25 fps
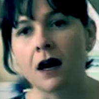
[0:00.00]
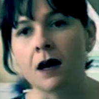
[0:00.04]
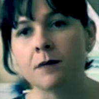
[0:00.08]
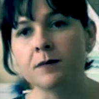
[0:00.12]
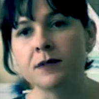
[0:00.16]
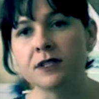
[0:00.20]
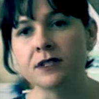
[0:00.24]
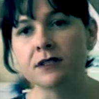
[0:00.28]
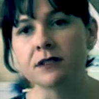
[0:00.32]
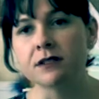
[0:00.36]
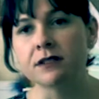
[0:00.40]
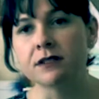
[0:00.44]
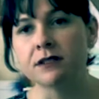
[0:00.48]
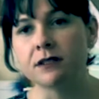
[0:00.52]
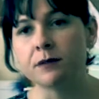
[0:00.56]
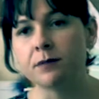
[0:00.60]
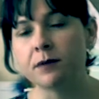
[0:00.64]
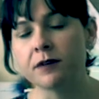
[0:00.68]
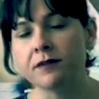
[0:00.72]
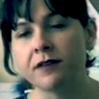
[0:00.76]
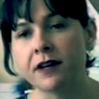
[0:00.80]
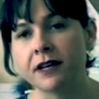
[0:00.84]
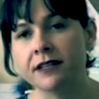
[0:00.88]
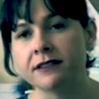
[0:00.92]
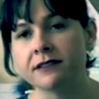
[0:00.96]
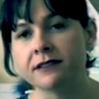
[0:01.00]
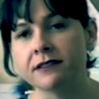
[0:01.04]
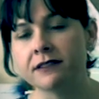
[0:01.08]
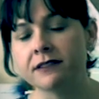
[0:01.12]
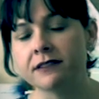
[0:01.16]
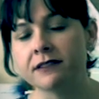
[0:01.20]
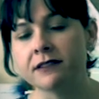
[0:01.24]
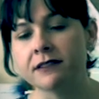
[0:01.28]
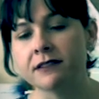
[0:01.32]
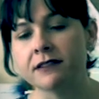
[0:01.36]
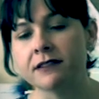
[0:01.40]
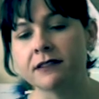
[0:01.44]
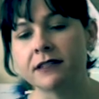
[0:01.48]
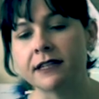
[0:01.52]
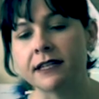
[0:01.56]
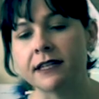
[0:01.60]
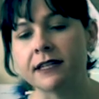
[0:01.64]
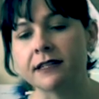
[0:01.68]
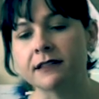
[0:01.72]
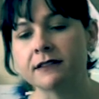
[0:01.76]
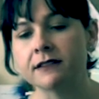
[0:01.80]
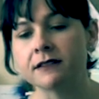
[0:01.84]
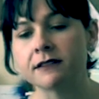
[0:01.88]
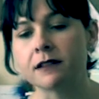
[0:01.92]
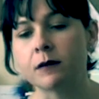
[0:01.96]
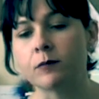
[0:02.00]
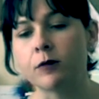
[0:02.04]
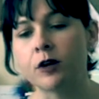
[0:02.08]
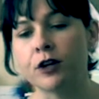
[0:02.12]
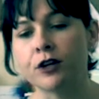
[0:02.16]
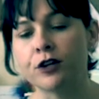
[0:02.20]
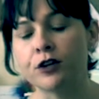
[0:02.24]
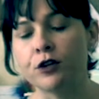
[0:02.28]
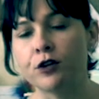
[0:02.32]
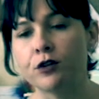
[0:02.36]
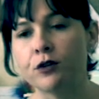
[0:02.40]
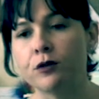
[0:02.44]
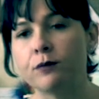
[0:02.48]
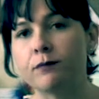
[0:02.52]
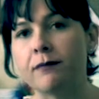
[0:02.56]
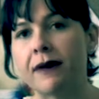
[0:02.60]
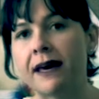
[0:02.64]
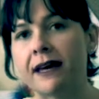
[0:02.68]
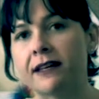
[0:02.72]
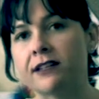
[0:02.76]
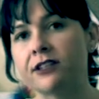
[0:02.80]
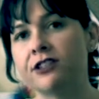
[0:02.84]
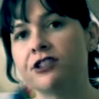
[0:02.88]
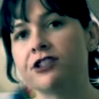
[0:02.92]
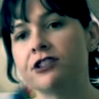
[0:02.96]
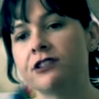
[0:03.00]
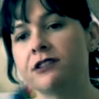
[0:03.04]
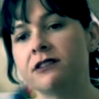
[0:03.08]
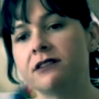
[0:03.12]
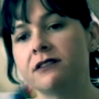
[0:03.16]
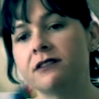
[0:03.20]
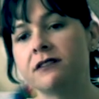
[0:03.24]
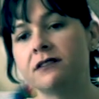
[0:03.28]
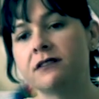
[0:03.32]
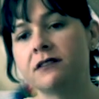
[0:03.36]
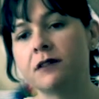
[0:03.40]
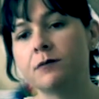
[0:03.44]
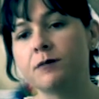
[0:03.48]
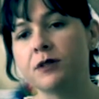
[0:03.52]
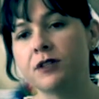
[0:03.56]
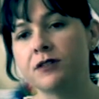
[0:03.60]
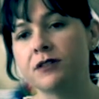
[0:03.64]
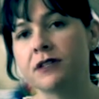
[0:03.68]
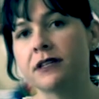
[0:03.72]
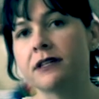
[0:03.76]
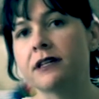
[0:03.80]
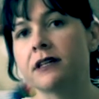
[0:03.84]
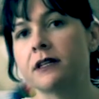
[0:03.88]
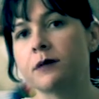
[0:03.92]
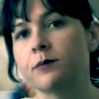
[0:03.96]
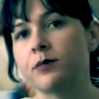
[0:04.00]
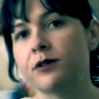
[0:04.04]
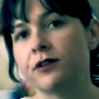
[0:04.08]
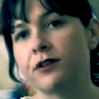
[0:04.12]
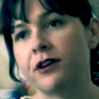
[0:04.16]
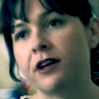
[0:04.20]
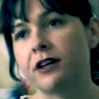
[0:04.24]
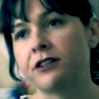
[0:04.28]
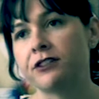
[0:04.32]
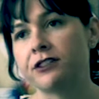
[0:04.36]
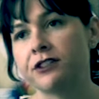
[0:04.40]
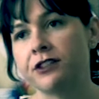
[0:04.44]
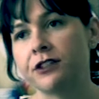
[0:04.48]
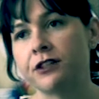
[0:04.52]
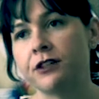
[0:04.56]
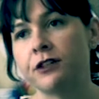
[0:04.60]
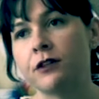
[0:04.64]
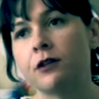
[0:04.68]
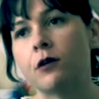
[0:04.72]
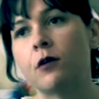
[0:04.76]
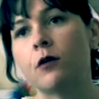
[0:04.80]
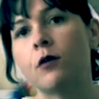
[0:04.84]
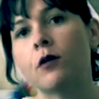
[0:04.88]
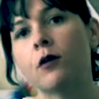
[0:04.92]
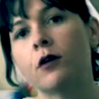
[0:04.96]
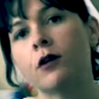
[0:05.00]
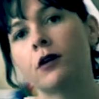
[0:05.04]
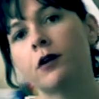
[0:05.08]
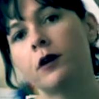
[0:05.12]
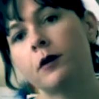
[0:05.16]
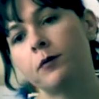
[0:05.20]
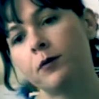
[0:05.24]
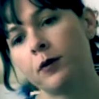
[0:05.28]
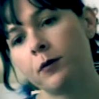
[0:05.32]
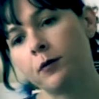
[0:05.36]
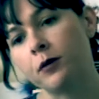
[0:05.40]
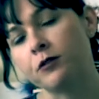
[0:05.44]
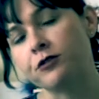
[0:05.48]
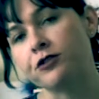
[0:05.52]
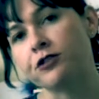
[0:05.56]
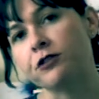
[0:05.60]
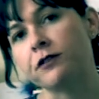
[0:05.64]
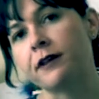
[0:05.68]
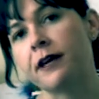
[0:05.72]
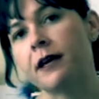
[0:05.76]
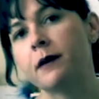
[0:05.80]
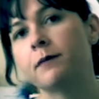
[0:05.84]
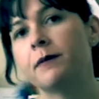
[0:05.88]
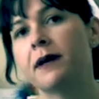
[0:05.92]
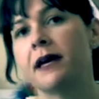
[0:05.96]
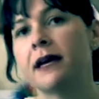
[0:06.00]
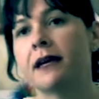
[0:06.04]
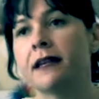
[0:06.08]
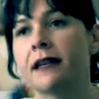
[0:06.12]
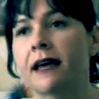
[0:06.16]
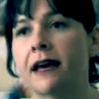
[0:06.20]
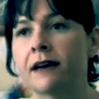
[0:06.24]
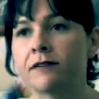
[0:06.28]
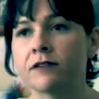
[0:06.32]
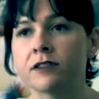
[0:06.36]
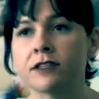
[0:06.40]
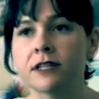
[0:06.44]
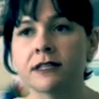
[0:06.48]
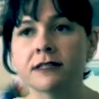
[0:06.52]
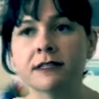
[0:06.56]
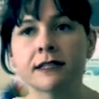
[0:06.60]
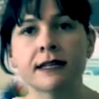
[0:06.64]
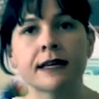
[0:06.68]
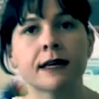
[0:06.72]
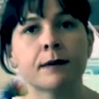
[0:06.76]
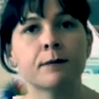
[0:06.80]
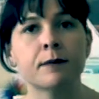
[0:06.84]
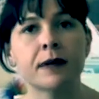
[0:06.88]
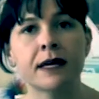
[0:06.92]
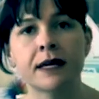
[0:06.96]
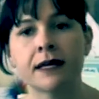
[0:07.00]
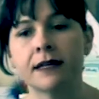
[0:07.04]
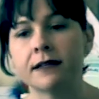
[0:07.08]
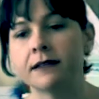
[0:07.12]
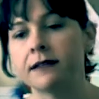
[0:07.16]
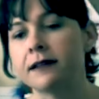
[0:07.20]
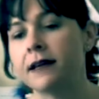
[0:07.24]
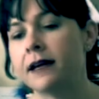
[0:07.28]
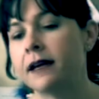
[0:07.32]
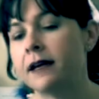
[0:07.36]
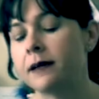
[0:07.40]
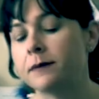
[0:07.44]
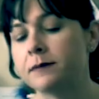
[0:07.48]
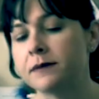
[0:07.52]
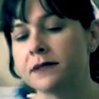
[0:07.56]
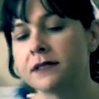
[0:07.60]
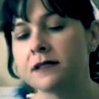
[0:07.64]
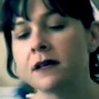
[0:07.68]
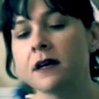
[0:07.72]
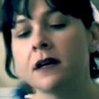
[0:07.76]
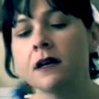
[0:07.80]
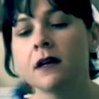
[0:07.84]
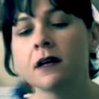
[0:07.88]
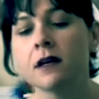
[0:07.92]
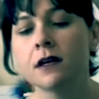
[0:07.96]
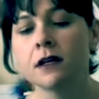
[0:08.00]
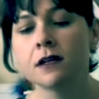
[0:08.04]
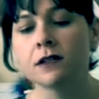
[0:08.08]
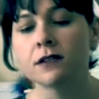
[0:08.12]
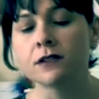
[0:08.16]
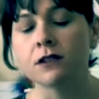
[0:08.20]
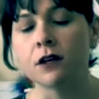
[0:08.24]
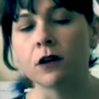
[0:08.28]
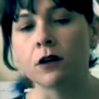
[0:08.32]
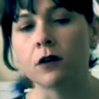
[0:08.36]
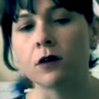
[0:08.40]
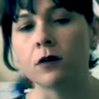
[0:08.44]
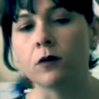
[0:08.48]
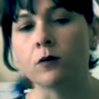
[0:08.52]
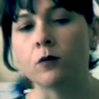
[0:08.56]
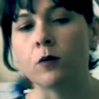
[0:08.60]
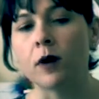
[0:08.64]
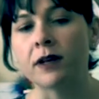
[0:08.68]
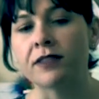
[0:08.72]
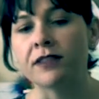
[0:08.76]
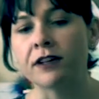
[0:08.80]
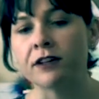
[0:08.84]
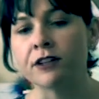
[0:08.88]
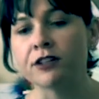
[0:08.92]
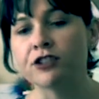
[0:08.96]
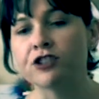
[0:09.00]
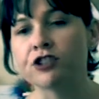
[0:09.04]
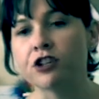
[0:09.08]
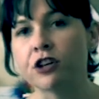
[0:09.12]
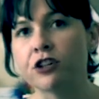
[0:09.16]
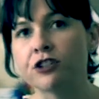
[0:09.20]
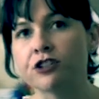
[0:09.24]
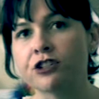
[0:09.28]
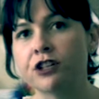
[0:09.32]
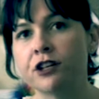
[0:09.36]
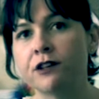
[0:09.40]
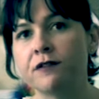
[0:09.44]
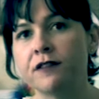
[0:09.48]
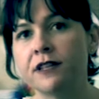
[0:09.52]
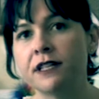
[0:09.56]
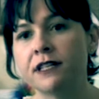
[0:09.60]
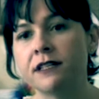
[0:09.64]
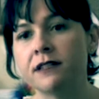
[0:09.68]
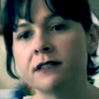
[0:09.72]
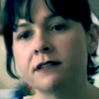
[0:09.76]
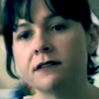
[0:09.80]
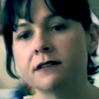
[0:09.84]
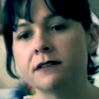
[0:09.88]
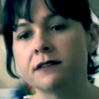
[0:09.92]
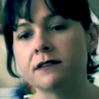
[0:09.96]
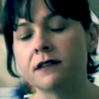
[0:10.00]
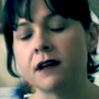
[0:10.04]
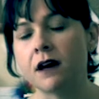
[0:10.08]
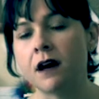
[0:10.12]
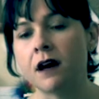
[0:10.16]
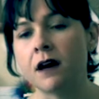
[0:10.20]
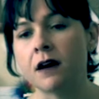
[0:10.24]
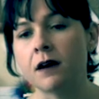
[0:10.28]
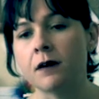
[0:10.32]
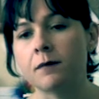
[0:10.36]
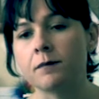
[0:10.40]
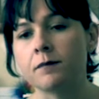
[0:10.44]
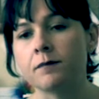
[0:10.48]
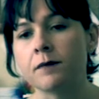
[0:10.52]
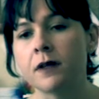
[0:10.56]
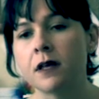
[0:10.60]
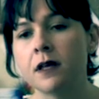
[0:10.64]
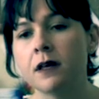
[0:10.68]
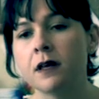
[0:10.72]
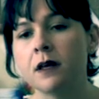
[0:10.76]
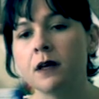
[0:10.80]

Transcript: A music supervisor is someone who manages the music in a production or a promotional campaign, advertising campaign, games. So what they're in charge of is um,